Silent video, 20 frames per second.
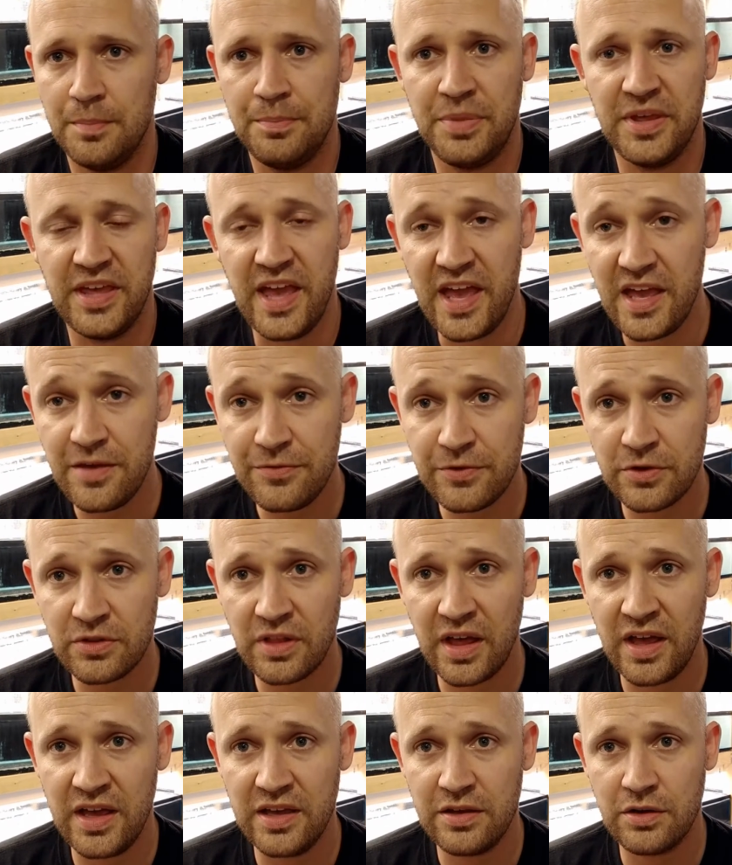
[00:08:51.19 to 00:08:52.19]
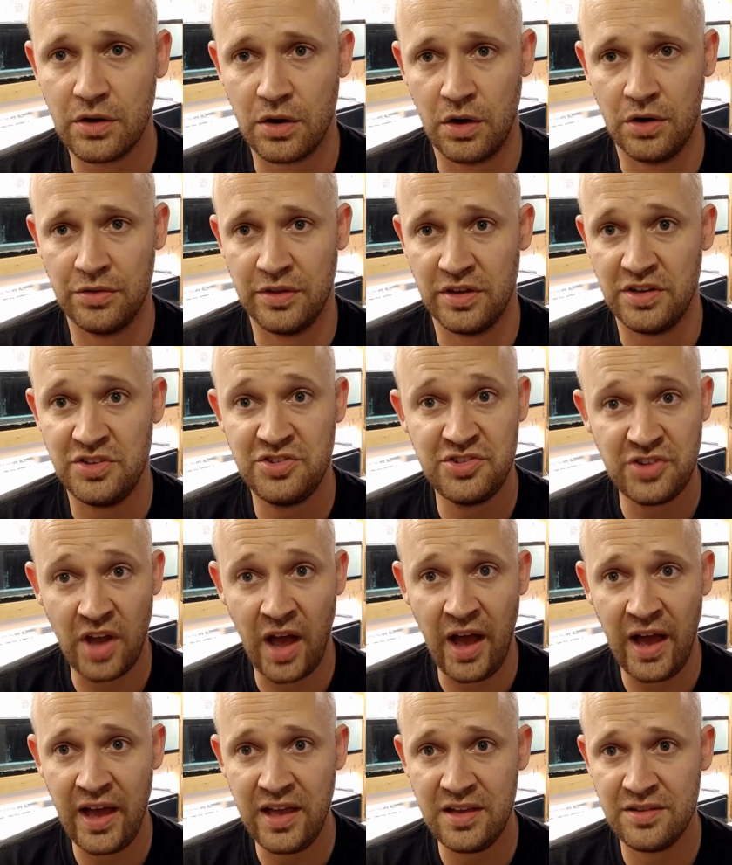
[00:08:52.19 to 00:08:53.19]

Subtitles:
behavior like, are they shy,